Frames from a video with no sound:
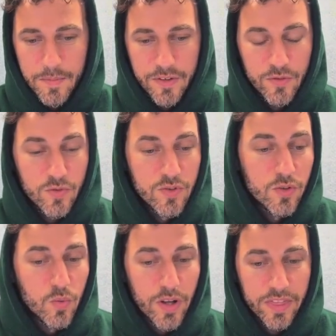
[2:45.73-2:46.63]
If you
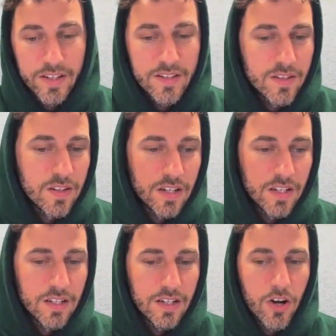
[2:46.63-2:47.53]
do want this,
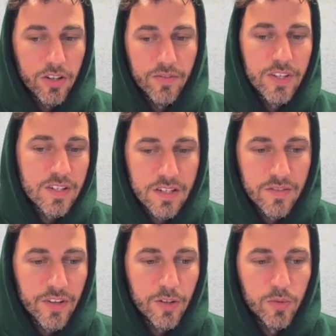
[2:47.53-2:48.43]
then all of this is
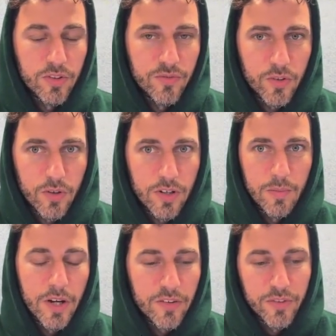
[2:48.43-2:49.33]
available if you're
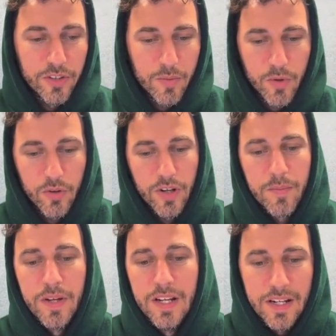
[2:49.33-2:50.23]
in my affiliate program.